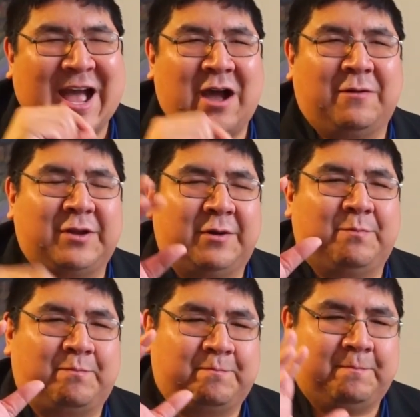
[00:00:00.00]
how
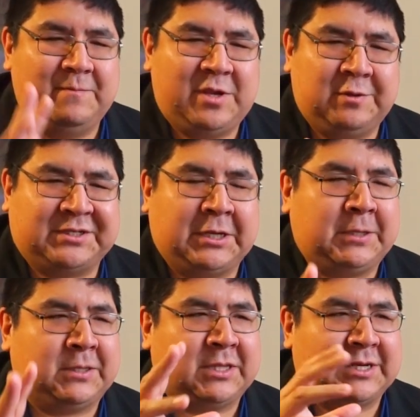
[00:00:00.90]
they're
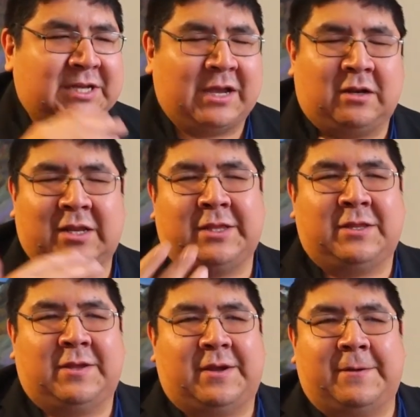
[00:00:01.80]
using the title in
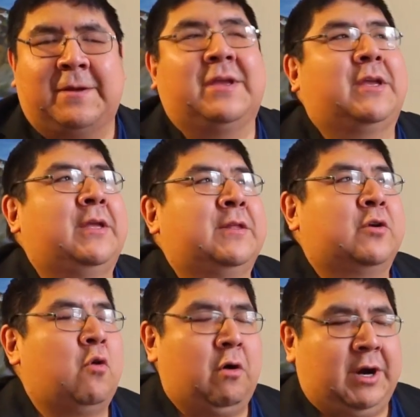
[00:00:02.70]
the
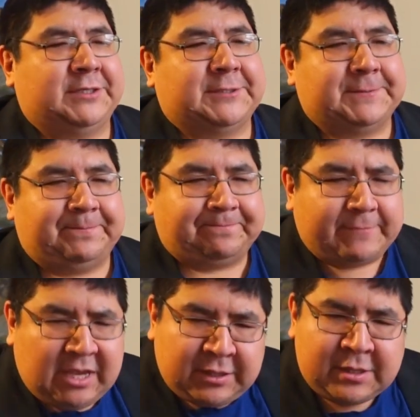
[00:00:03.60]
chorus,
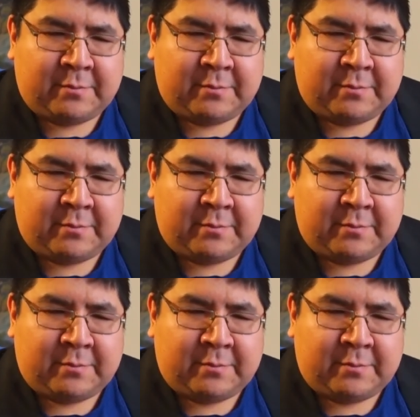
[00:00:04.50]
in